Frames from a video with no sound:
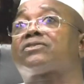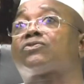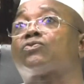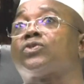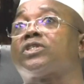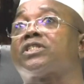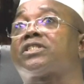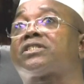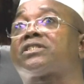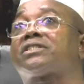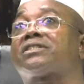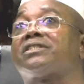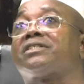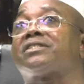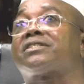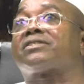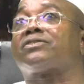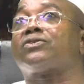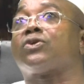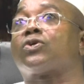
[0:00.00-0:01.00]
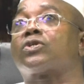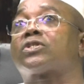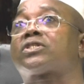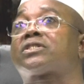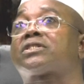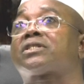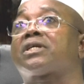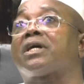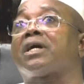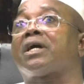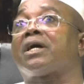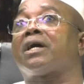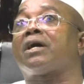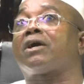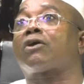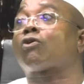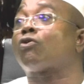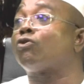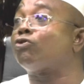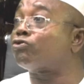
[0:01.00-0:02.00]
which is not
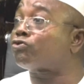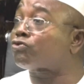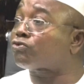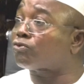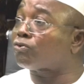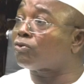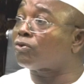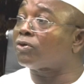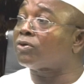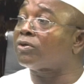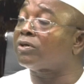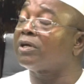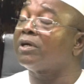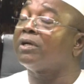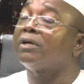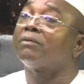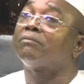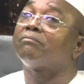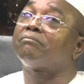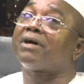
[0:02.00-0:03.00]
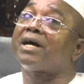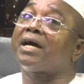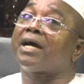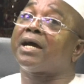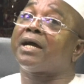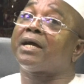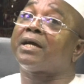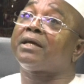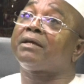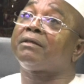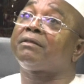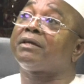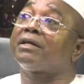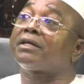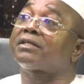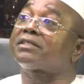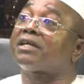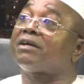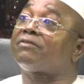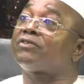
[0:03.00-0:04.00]
controlled by the
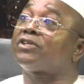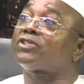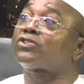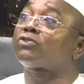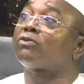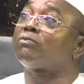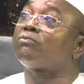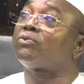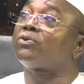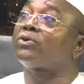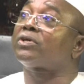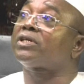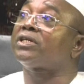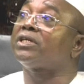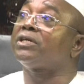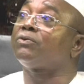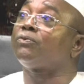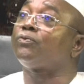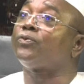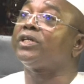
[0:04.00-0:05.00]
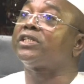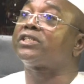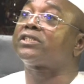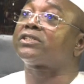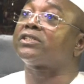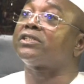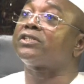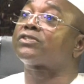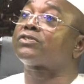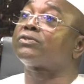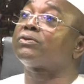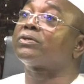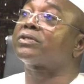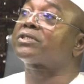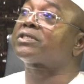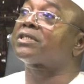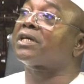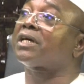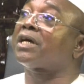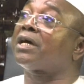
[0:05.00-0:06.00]
examination body, which is
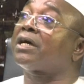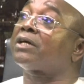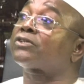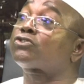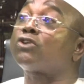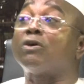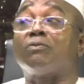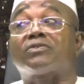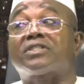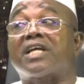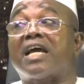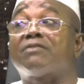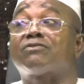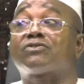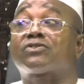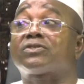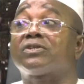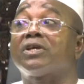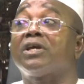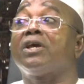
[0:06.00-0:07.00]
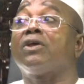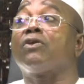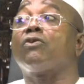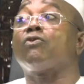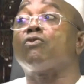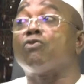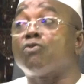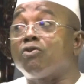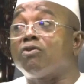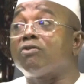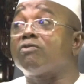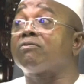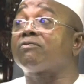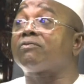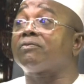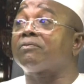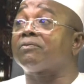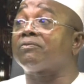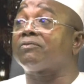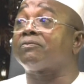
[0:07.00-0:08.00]
not sometimes known
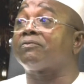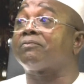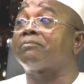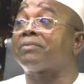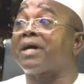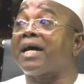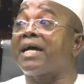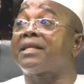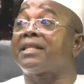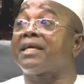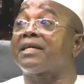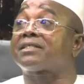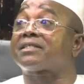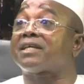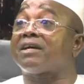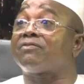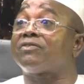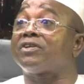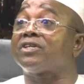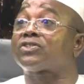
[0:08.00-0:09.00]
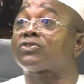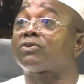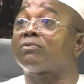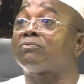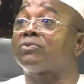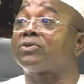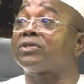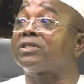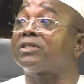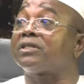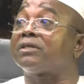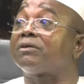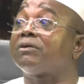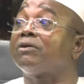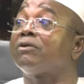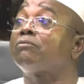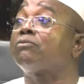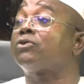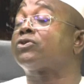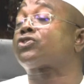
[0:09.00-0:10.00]
by the examination body,
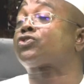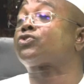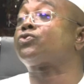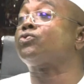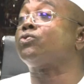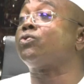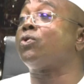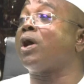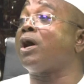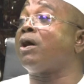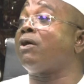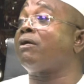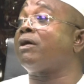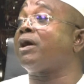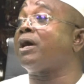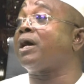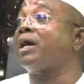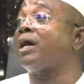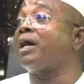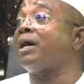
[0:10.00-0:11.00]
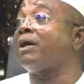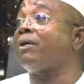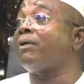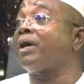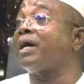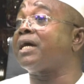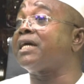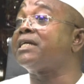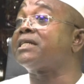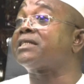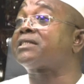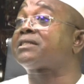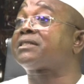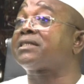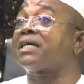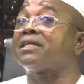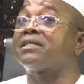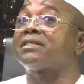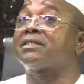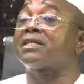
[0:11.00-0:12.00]
but through our
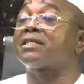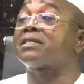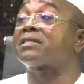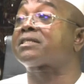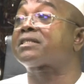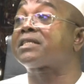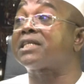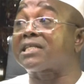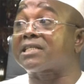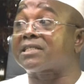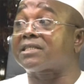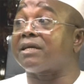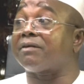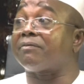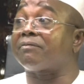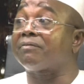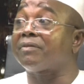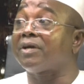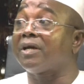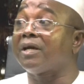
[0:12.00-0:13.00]
intelligence system,